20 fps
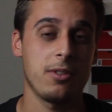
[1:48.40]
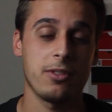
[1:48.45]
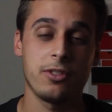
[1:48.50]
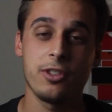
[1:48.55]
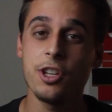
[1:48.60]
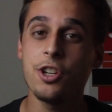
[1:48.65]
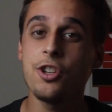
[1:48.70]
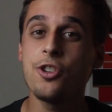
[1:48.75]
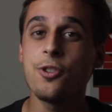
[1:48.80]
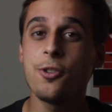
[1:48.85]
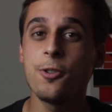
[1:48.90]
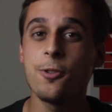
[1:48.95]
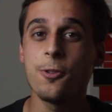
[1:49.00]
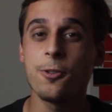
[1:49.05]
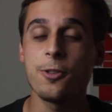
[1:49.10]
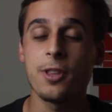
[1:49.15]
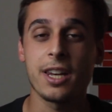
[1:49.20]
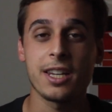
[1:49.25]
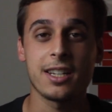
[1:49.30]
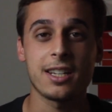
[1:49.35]
this shoe
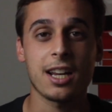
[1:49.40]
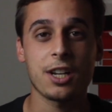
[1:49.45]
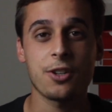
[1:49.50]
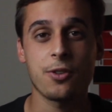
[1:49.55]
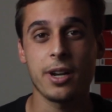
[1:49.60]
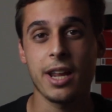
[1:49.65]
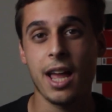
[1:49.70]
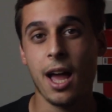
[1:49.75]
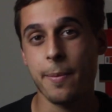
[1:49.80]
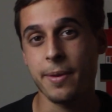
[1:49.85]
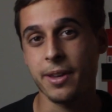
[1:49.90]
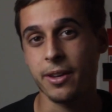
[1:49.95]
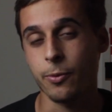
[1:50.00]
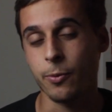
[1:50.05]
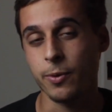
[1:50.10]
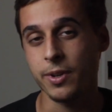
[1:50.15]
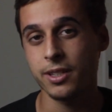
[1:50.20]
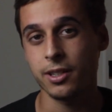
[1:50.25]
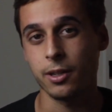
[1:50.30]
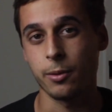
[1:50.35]
that is actually having a
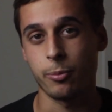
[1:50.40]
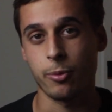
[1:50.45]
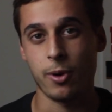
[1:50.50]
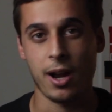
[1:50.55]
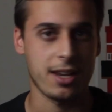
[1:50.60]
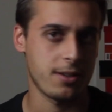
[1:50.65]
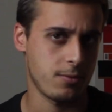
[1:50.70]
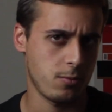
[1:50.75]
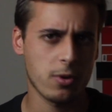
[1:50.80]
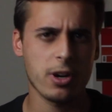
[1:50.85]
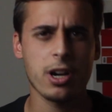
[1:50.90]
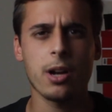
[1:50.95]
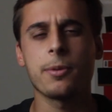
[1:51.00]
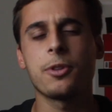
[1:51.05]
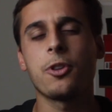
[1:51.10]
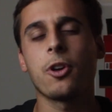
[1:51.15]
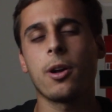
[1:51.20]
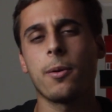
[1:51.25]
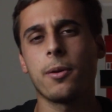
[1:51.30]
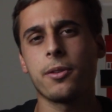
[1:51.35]
resale price, we're gonna be
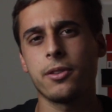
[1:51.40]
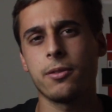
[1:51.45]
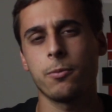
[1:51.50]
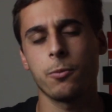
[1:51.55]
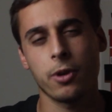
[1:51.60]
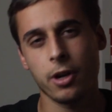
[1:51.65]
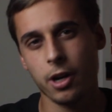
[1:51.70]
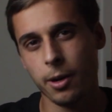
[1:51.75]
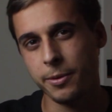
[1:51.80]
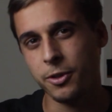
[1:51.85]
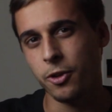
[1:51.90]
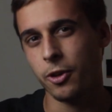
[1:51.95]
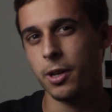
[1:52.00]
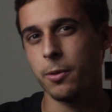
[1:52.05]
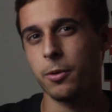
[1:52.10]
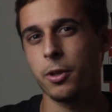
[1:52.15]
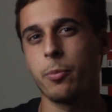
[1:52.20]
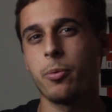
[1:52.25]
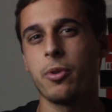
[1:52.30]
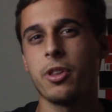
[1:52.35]
talking
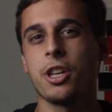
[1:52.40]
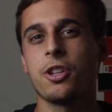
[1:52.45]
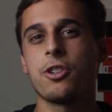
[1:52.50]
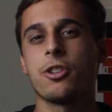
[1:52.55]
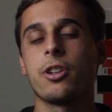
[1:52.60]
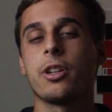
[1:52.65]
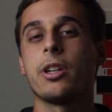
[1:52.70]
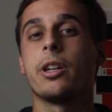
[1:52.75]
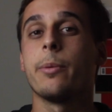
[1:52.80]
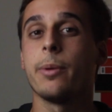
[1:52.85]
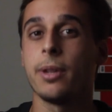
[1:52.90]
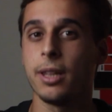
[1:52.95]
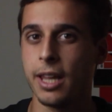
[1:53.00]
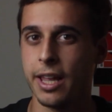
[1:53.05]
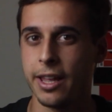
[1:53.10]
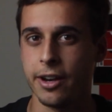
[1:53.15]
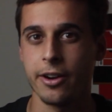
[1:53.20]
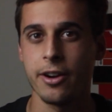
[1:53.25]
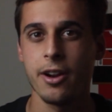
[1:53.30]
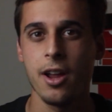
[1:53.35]
about the predictions a little bit
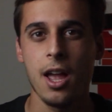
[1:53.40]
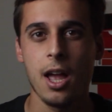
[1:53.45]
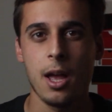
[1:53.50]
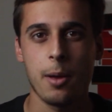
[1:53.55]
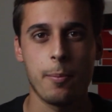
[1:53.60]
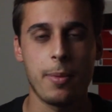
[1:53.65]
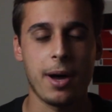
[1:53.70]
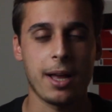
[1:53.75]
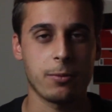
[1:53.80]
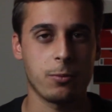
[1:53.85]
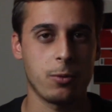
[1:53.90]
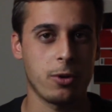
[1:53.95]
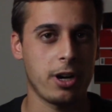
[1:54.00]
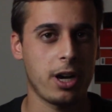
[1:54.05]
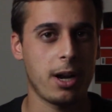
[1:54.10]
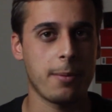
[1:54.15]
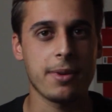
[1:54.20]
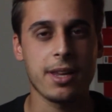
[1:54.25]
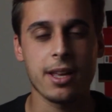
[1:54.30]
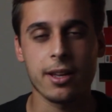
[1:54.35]
later, but we're
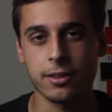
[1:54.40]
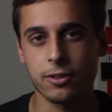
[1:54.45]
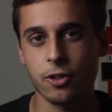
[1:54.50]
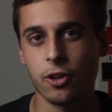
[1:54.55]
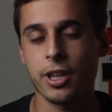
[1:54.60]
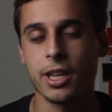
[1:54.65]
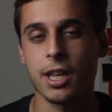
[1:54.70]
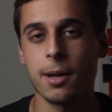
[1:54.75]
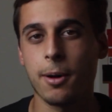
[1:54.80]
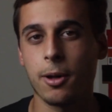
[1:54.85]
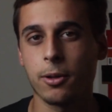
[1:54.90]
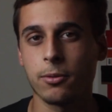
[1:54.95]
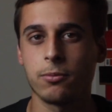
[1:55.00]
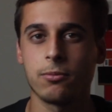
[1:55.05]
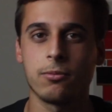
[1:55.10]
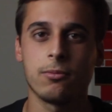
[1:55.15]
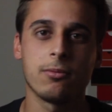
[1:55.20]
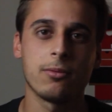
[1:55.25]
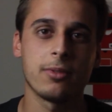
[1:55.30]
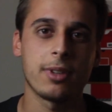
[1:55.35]
gonna be talking
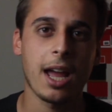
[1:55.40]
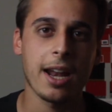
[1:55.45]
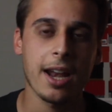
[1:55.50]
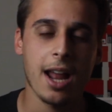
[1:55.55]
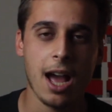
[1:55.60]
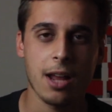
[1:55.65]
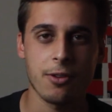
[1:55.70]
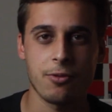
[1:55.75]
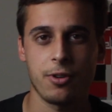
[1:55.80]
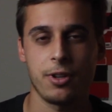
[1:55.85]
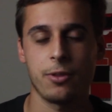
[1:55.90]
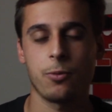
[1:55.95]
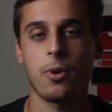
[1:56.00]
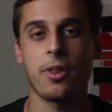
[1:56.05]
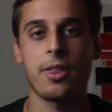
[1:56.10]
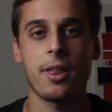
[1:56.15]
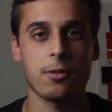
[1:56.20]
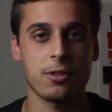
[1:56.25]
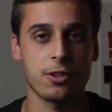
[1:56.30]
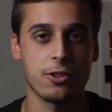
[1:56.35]
about $900,
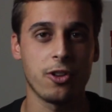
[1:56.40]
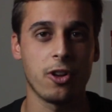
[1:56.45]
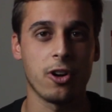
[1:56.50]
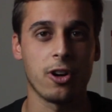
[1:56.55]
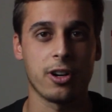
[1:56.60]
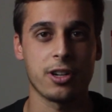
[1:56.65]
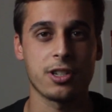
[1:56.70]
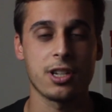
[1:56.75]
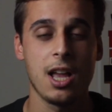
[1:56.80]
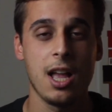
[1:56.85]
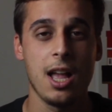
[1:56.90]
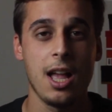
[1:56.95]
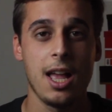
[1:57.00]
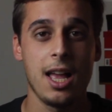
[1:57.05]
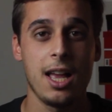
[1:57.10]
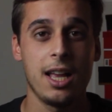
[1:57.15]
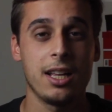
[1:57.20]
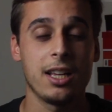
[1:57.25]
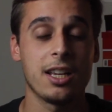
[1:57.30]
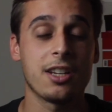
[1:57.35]
$1,000.
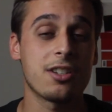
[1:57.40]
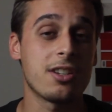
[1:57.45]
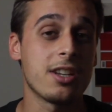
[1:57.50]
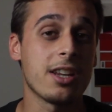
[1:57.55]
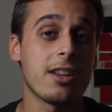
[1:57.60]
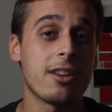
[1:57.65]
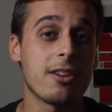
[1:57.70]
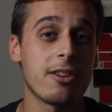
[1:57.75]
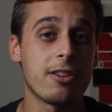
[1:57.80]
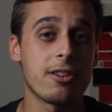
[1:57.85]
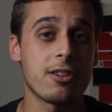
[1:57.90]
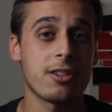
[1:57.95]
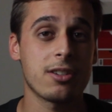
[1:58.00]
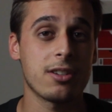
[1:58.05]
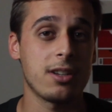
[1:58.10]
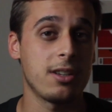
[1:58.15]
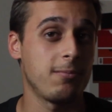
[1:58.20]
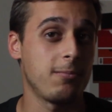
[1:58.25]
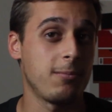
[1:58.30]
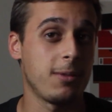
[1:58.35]
The
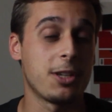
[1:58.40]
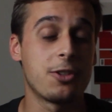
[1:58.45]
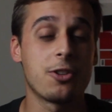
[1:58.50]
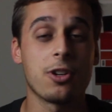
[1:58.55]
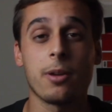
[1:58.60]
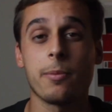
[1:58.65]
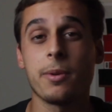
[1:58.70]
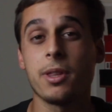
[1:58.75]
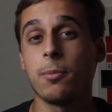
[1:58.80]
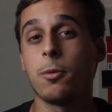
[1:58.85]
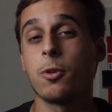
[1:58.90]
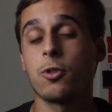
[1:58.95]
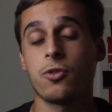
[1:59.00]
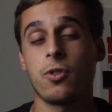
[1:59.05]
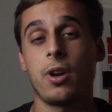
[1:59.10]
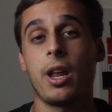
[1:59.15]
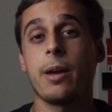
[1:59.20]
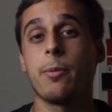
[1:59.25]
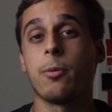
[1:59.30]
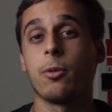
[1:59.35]
SNKRS, it's gonna be the most
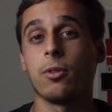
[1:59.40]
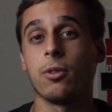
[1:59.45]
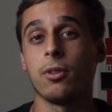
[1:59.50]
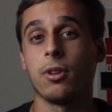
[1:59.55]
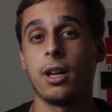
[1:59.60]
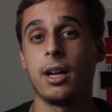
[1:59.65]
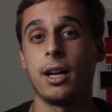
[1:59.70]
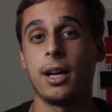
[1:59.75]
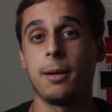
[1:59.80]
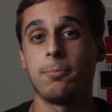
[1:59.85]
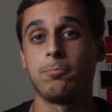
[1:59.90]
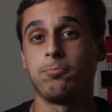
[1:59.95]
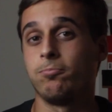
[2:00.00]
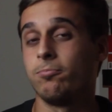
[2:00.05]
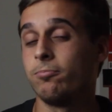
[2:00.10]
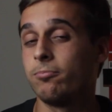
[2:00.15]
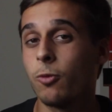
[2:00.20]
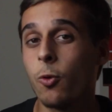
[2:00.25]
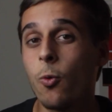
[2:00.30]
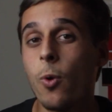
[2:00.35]
reliable
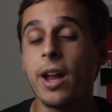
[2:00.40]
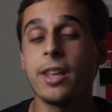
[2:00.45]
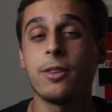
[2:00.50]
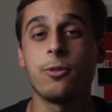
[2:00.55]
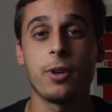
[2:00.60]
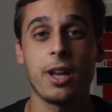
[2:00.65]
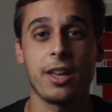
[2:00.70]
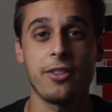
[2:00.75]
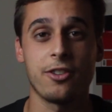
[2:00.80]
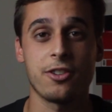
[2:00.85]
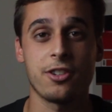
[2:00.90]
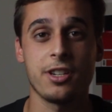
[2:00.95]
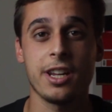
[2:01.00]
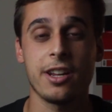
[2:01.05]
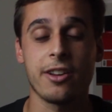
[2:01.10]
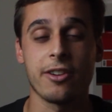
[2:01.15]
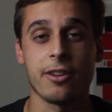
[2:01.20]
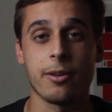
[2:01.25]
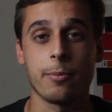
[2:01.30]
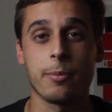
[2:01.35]
way to get the
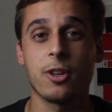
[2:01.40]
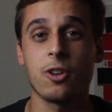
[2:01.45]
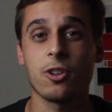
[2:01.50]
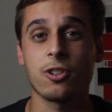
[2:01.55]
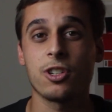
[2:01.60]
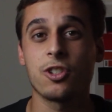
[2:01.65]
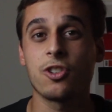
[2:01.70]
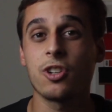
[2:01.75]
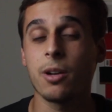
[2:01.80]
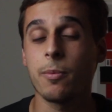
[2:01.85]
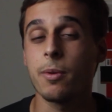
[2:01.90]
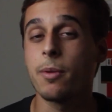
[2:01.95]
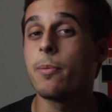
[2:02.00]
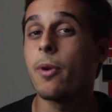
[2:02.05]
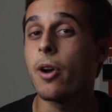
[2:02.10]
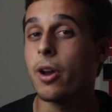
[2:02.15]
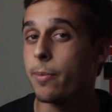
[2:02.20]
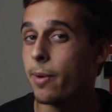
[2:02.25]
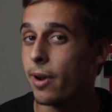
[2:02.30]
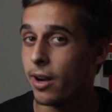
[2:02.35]
sneaker because it's gonna be very